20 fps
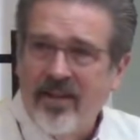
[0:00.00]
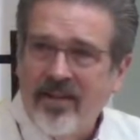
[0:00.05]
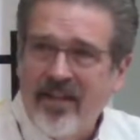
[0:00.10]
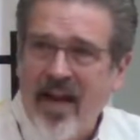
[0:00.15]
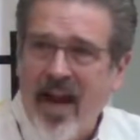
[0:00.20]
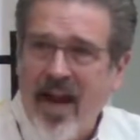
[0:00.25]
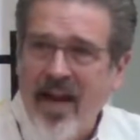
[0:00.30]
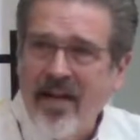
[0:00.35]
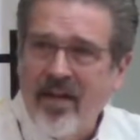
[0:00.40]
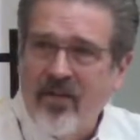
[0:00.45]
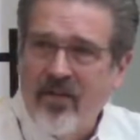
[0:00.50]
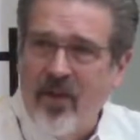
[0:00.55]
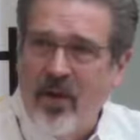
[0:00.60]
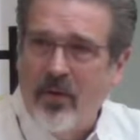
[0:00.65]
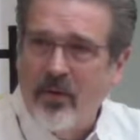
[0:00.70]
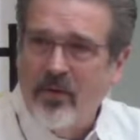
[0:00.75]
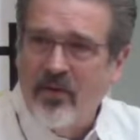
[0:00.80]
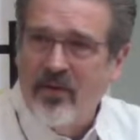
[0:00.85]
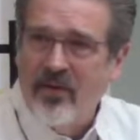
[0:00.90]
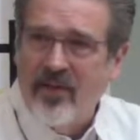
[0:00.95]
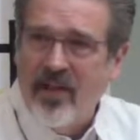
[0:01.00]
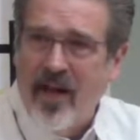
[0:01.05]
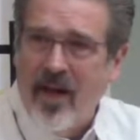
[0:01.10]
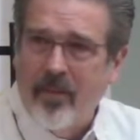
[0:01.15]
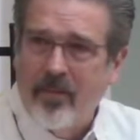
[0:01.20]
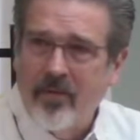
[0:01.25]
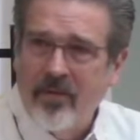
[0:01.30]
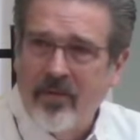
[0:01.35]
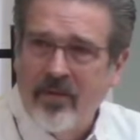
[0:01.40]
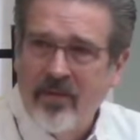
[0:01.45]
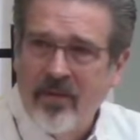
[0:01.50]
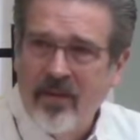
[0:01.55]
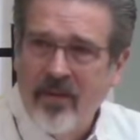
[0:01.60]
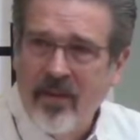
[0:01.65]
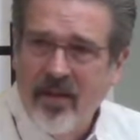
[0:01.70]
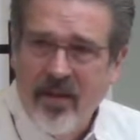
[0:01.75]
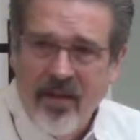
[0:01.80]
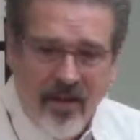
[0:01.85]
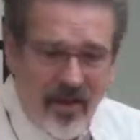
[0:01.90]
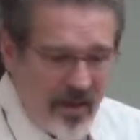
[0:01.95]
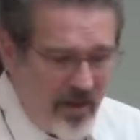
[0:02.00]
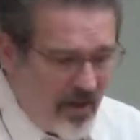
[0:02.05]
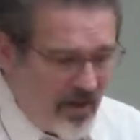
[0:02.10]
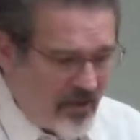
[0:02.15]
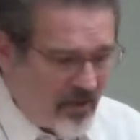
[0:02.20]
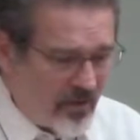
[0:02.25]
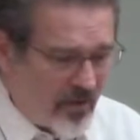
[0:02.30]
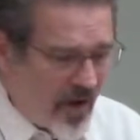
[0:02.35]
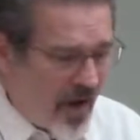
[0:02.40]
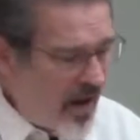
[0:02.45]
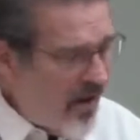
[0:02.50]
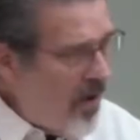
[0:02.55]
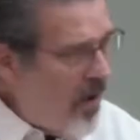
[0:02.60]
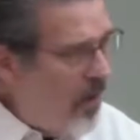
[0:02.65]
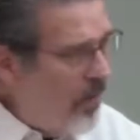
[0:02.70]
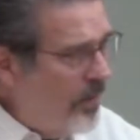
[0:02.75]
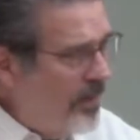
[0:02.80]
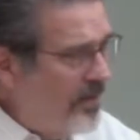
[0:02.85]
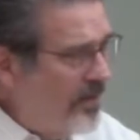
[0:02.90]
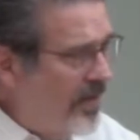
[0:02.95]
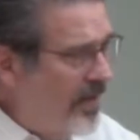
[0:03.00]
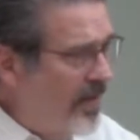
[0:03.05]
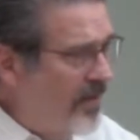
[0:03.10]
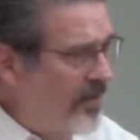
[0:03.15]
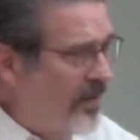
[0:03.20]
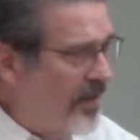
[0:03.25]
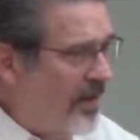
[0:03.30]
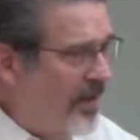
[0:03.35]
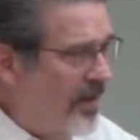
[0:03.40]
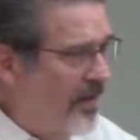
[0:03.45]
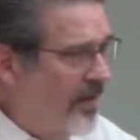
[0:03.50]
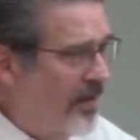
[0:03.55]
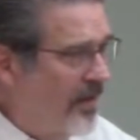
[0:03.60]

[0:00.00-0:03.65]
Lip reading: take those steps. It's not always easy.